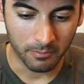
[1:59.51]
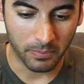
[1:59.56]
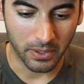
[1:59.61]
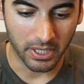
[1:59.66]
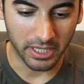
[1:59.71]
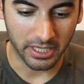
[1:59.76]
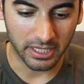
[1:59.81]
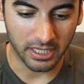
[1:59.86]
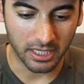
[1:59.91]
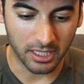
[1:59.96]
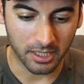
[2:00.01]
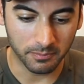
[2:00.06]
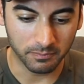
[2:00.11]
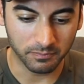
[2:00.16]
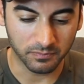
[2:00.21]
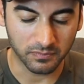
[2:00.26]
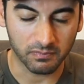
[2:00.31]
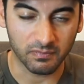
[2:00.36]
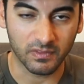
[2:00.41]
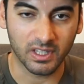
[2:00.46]
But
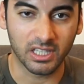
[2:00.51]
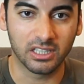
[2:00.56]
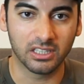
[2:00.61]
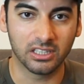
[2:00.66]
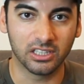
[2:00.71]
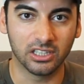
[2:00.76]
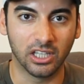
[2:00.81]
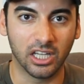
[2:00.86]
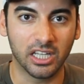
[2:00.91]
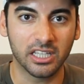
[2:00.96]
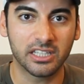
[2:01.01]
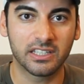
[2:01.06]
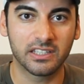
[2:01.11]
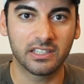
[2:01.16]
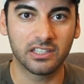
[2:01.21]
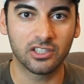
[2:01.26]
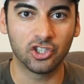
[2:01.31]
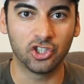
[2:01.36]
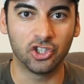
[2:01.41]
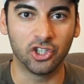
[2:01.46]
um,
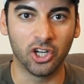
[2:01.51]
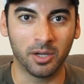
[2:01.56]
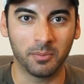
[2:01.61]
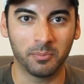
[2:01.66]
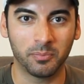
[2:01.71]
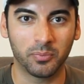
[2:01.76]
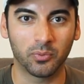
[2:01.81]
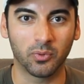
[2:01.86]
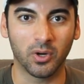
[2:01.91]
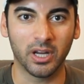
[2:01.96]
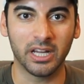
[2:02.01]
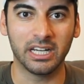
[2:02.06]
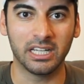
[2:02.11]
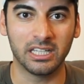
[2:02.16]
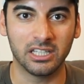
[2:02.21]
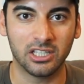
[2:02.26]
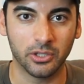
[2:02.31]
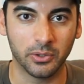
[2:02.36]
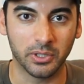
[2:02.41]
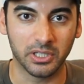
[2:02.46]
let's jump right
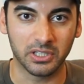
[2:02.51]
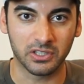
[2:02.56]
into